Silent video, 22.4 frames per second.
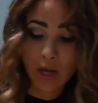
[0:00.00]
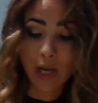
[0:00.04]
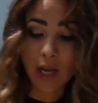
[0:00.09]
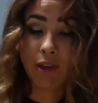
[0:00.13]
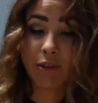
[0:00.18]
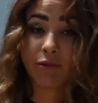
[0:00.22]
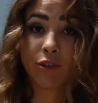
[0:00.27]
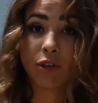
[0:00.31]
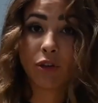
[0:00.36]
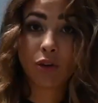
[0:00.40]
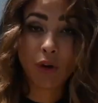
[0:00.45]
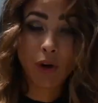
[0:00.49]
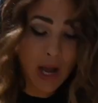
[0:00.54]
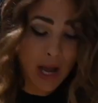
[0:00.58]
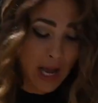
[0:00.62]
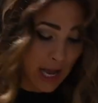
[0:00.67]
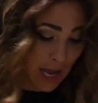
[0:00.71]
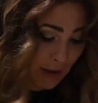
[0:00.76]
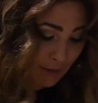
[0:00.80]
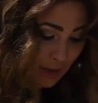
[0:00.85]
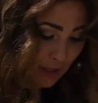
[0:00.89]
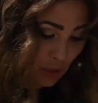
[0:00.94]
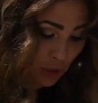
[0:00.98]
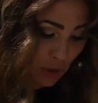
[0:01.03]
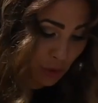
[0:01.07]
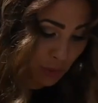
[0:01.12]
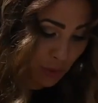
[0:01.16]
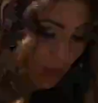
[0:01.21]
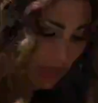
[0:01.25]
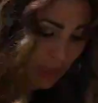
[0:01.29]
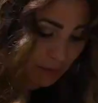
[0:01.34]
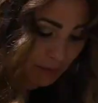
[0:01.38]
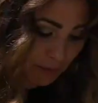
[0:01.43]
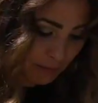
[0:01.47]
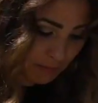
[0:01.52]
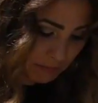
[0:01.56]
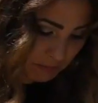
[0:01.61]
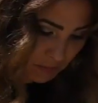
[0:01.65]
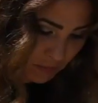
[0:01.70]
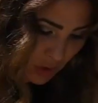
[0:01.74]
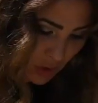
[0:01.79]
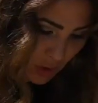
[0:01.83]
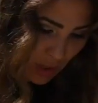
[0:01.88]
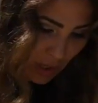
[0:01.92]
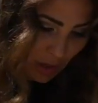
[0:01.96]
if you don't have a trim,
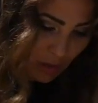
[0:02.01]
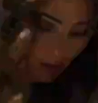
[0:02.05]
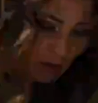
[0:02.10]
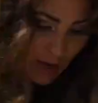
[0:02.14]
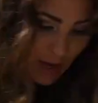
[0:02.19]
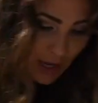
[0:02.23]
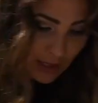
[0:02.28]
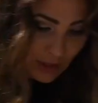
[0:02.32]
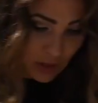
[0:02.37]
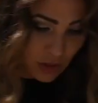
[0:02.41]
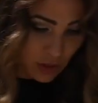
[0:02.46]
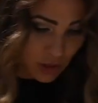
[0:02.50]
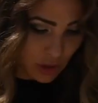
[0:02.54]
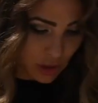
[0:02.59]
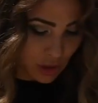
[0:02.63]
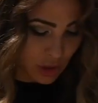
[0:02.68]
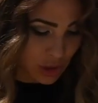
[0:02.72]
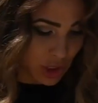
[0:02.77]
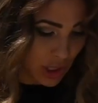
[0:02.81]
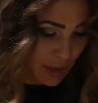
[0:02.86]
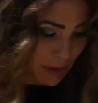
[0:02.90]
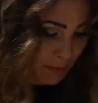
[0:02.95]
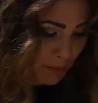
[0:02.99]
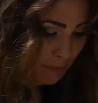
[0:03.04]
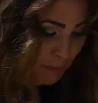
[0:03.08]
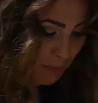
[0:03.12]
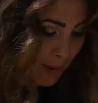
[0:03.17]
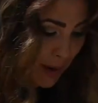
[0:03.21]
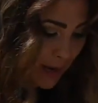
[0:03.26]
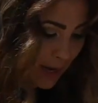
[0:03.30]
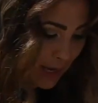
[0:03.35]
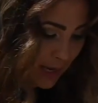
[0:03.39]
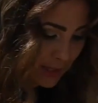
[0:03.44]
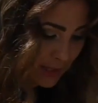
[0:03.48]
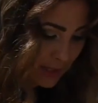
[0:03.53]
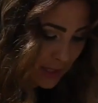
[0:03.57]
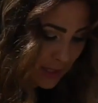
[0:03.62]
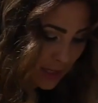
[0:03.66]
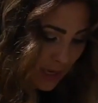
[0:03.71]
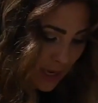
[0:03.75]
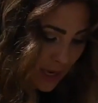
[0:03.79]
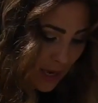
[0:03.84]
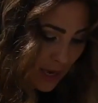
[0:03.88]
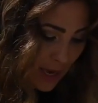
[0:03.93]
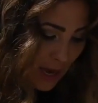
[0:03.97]
you can go ahead and serge it,
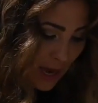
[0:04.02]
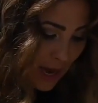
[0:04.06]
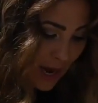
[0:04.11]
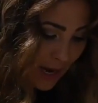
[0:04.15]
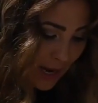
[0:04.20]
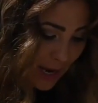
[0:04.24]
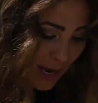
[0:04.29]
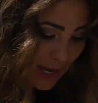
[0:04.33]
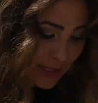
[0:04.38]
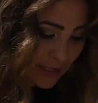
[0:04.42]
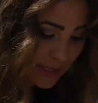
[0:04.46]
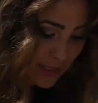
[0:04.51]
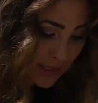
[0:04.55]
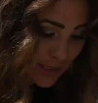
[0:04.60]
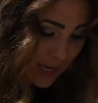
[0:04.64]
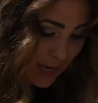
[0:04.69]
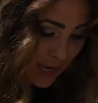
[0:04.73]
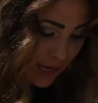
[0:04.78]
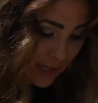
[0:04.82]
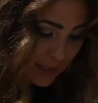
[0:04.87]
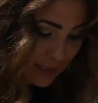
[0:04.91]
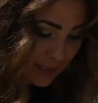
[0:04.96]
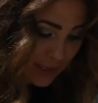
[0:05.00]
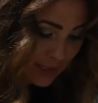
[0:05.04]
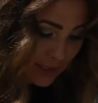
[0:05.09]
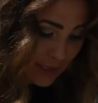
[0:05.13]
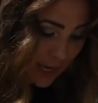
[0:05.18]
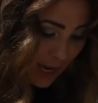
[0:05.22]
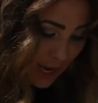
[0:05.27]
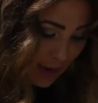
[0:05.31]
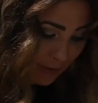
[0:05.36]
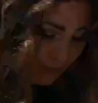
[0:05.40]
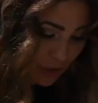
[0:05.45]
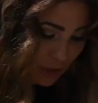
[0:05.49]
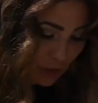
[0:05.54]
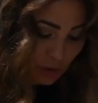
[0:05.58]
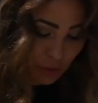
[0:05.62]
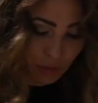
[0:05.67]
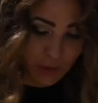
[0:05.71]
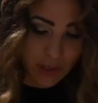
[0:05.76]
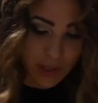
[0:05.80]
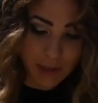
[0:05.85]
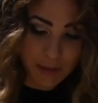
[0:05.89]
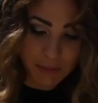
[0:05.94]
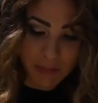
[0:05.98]
but since I have a
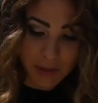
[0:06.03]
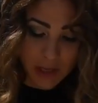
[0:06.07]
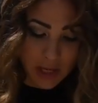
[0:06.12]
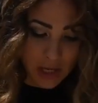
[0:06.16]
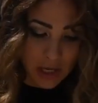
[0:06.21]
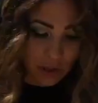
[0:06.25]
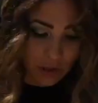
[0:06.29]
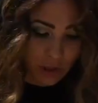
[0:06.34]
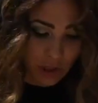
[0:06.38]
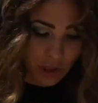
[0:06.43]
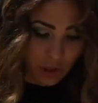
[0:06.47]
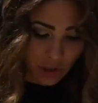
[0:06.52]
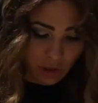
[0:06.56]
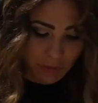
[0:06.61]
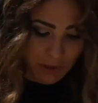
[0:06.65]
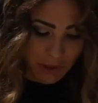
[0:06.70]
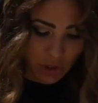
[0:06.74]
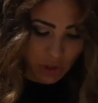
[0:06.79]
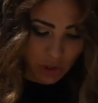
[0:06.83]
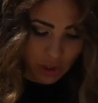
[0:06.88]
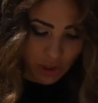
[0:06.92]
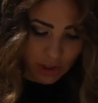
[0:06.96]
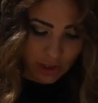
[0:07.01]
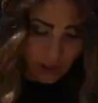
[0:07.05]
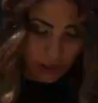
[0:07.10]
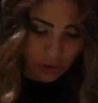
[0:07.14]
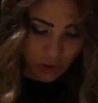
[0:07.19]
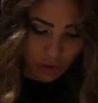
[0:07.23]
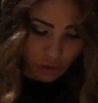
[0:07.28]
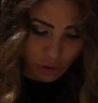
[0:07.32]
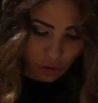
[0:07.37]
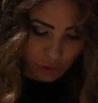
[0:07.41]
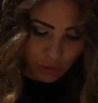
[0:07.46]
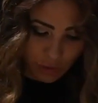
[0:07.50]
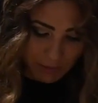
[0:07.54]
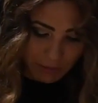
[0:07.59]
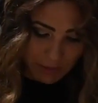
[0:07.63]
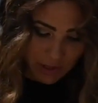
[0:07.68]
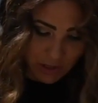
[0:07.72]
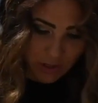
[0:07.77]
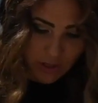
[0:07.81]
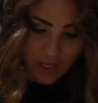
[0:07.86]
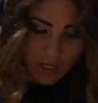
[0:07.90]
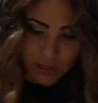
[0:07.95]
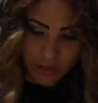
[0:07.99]
trim, you need to make sure that your trim
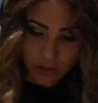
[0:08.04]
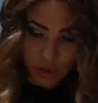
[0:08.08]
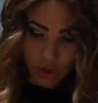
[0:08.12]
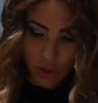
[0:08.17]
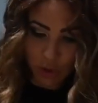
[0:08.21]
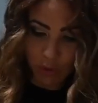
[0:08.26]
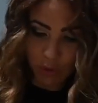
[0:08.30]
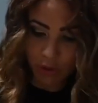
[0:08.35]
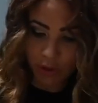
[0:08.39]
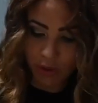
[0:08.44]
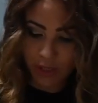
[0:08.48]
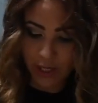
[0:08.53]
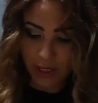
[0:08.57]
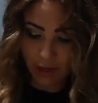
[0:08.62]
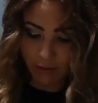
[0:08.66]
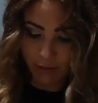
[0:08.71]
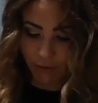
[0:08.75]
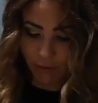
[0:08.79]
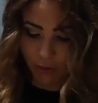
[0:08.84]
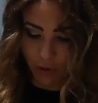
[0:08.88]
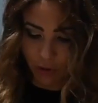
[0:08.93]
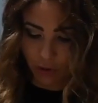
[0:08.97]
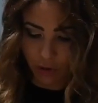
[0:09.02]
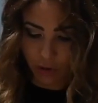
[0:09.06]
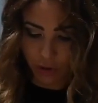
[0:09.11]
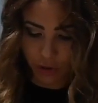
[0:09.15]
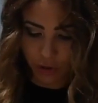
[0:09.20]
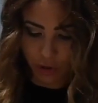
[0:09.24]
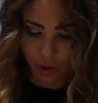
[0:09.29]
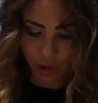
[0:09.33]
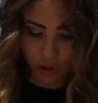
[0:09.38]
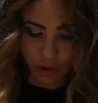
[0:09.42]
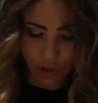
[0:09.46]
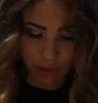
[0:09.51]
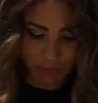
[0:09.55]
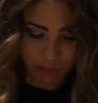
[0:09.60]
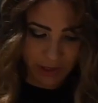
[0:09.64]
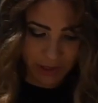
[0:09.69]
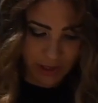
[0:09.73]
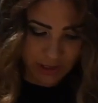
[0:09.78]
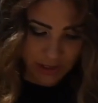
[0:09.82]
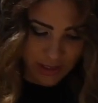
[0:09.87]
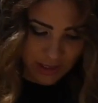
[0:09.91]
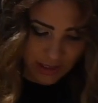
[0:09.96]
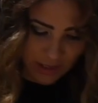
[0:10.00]
is not too thick for your serger,
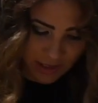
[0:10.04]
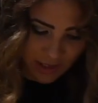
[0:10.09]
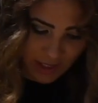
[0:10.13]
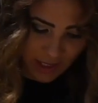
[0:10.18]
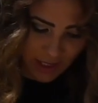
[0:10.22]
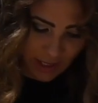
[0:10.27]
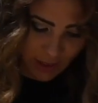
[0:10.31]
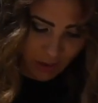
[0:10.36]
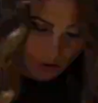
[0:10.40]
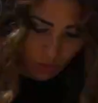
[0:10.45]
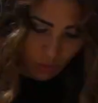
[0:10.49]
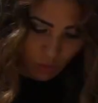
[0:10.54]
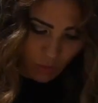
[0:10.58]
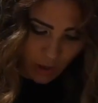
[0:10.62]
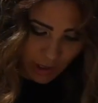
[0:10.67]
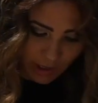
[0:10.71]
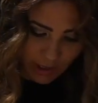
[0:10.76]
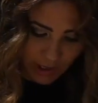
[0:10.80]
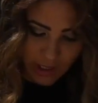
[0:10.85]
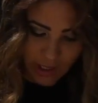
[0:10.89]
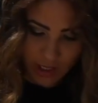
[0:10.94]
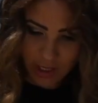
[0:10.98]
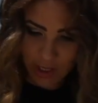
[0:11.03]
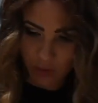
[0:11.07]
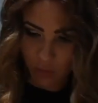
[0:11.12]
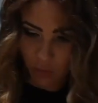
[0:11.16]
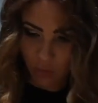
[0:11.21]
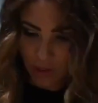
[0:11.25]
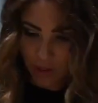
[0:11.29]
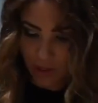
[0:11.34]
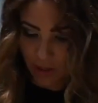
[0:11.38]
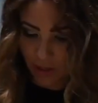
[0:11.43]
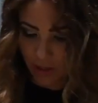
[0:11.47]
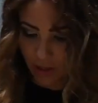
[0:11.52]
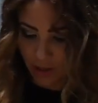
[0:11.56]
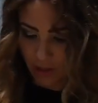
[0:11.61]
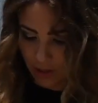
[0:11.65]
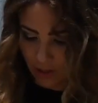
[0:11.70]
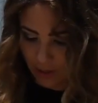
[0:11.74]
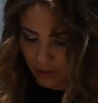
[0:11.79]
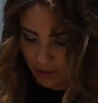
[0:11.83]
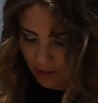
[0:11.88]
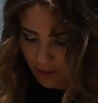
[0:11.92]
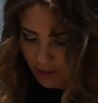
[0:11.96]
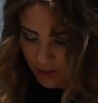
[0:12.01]
because then it's gonna get all wonky and weird.
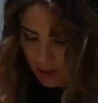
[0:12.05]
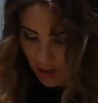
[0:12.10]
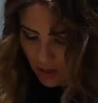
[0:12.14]
And